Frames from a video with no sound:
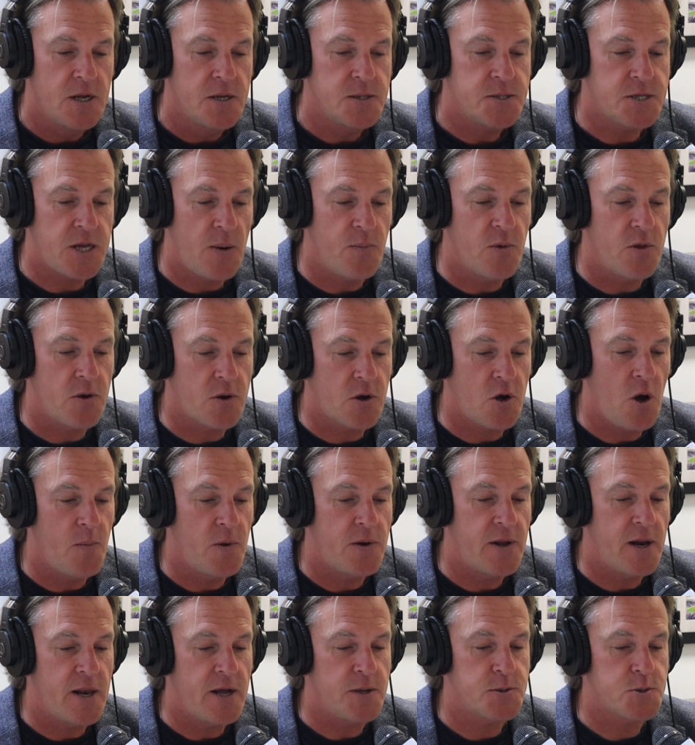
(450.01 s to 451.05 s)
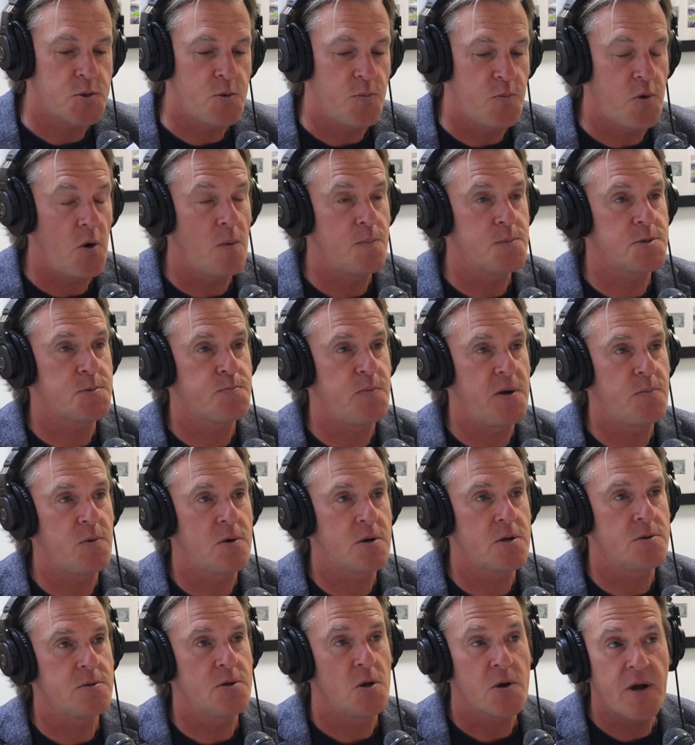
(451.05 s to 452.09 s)
some of the common electrical problems people
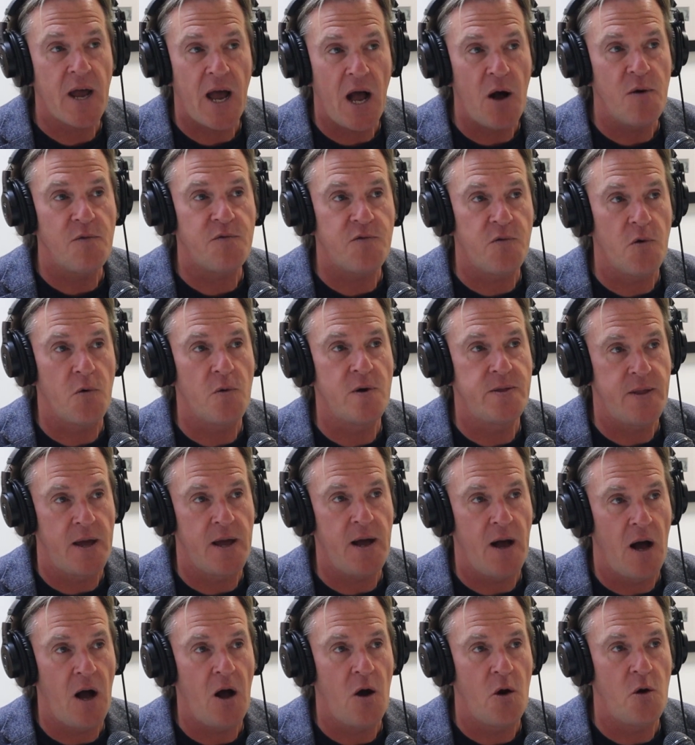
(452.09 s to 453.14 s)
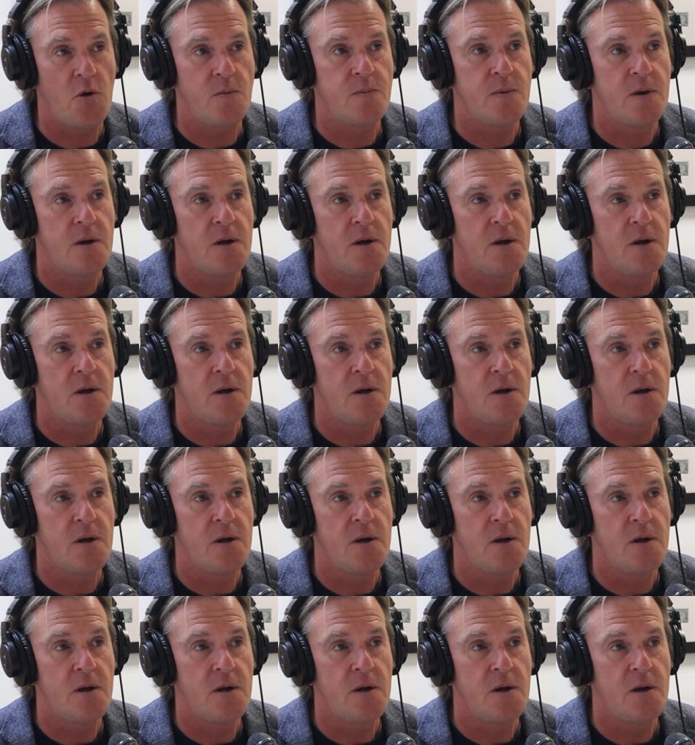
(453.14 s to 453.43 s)
can look out for in their home.